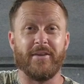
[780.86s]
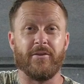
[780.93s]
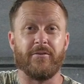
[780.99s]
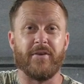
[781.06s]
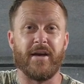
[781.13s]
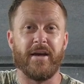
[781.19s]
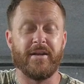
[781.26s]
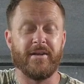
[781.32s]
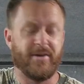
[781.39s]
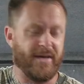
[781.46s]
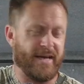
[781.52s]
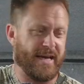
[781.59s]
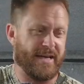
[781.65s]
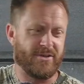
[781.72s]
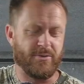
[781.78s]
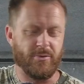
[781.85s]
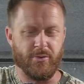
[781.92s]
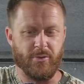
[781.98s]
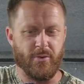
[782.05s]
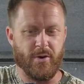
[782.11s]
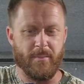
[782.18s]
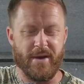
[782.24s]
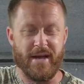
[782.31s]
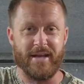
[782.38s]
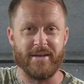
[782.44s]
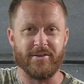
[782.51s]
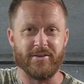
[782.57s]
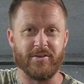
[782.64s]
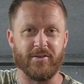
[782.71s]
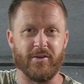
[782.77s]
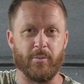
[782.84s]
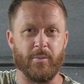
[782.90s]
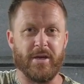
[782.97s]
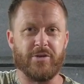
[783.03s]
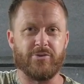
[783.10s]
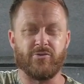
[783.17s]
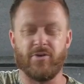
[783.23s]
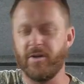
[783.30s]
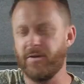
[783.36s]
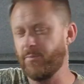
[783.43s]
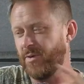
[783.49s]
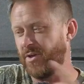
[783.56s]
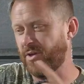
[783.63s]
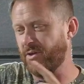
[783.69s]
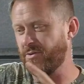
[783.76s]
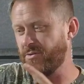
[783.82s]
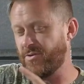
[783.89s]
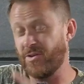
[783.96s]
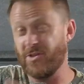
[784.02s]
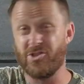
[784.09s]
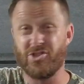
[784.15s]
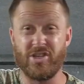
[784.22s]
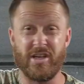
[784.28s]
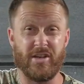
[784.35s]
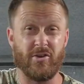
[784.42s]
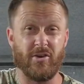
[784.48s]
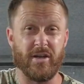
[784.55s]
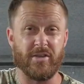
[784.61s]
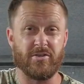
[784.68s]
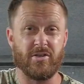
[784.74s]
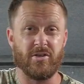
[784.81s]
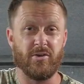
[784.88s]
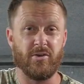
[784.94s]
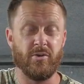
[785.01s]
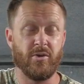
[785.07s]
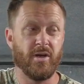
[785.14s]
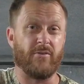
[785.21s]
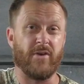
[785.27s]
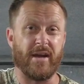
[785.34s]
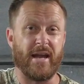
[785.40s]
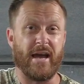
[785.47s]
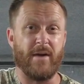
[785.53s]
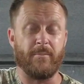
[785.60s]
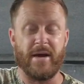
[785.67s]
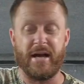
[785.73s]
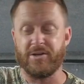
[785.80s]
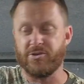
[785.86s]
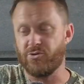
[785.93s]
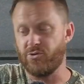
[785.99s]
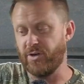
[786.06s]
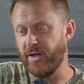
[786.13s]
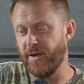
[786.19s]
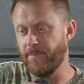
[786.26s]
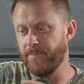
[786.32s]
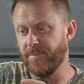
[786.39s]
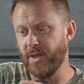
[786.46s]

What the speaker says: in the van. I had to abandon the beach run because the G9ii ran out of battery.